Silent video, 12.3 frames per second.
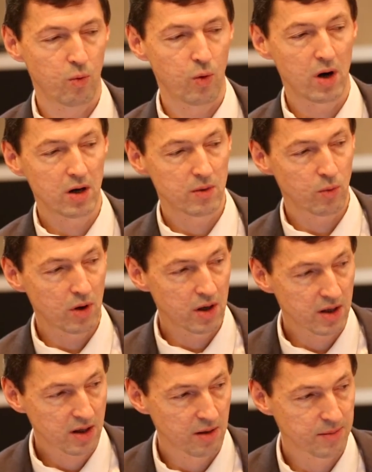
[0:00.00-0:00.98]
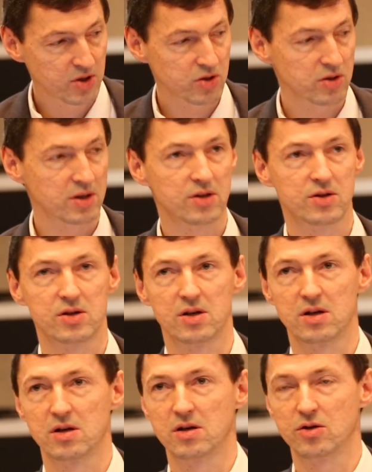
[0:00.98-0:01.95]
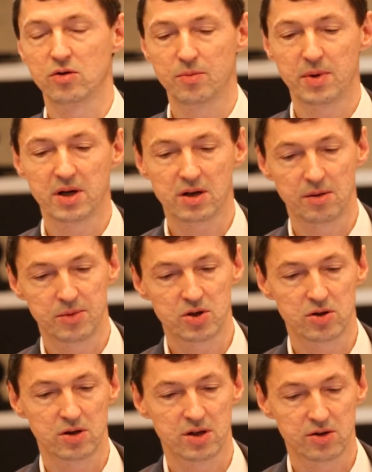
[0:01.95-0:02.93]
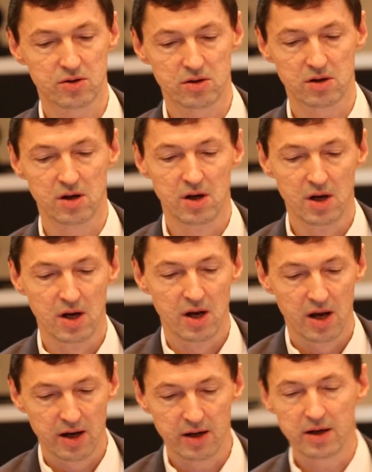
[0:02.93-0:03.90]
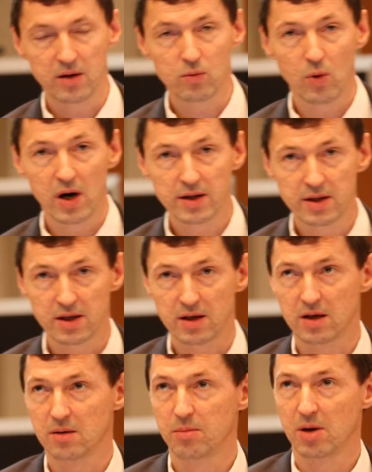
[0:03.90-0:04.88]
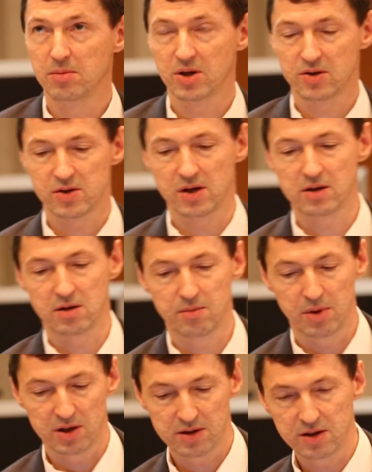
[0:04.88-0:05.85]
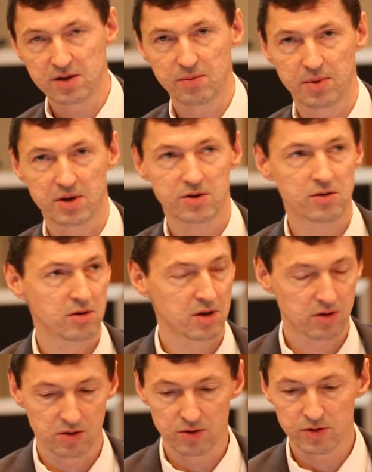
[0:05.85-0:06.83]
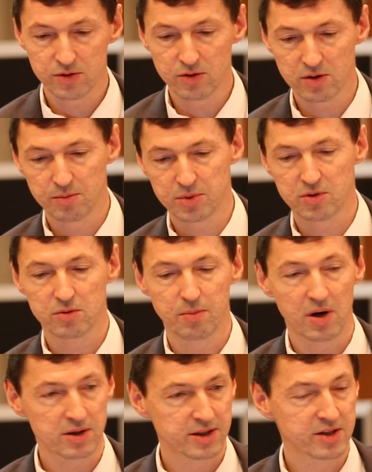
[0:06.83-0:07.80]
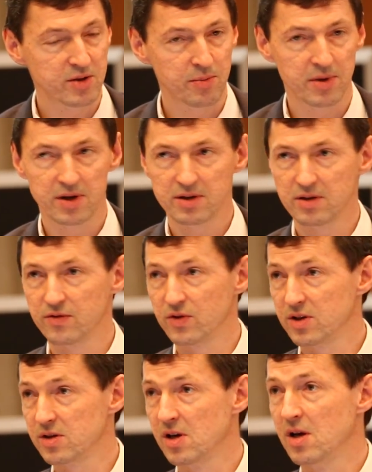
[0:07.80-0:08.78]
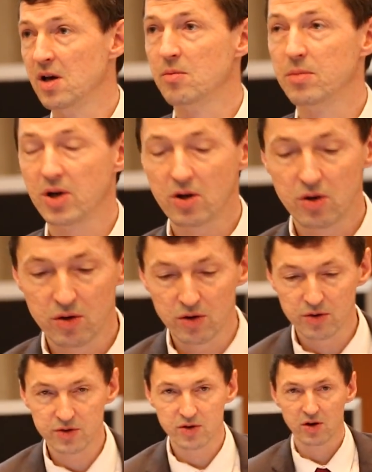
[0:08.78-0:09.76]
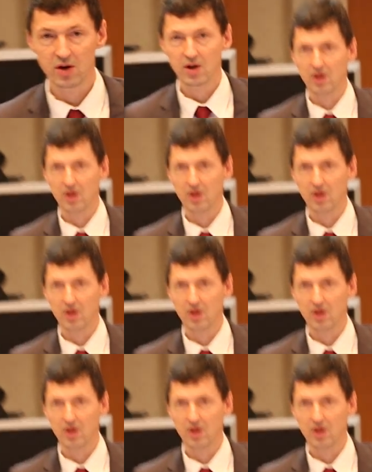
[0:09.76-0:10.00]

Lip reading: why Commission is, European Commission is inviting public sector participants all across Europe to participate in this, because